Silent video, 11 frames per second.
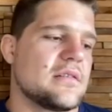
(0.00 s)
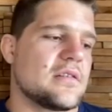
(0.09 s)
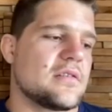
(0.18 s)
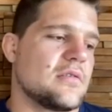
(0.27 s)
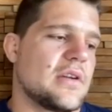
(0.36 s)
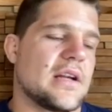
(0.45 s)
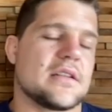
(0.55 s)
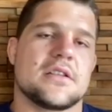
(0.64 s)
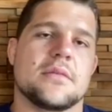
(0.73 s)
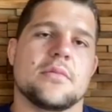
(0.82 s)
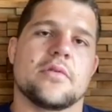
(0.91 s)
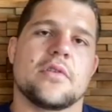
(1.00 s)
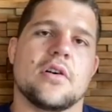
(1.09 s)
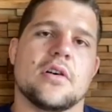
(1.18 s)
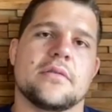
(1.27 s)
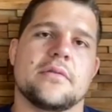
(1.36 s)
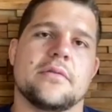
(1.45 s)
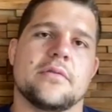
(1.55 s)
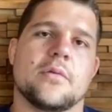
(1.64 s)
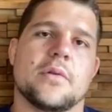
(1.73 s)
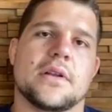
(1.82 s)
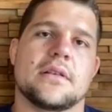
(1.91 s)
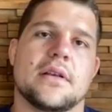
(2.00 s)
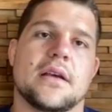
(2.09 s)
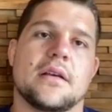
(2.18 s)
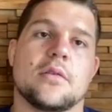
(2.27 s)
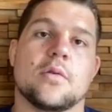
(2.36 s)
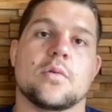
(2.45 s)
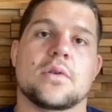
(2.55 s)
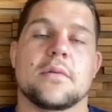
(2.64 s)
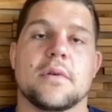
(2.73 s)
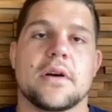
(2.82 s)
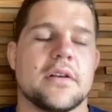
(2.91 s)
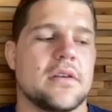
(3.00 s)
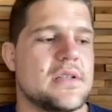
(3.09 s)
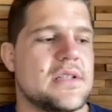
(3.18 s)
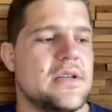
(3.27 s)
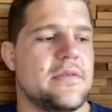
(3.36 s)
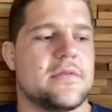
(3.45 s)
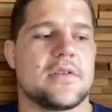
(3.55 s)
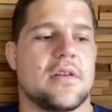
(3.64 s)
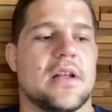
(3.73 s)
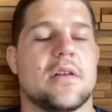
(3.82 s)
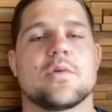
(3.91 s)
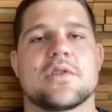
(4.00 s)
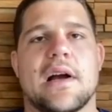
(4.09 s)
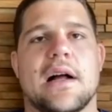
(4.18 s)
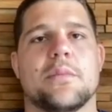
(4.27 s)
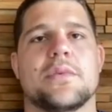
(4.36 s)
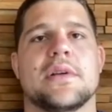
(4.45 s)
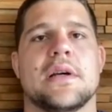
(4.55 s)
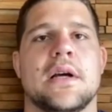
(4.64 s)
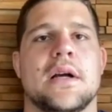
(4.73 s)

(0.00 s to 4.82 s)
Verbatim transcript: just to catch them off guard for what they thought they were going to receive. So that also helped.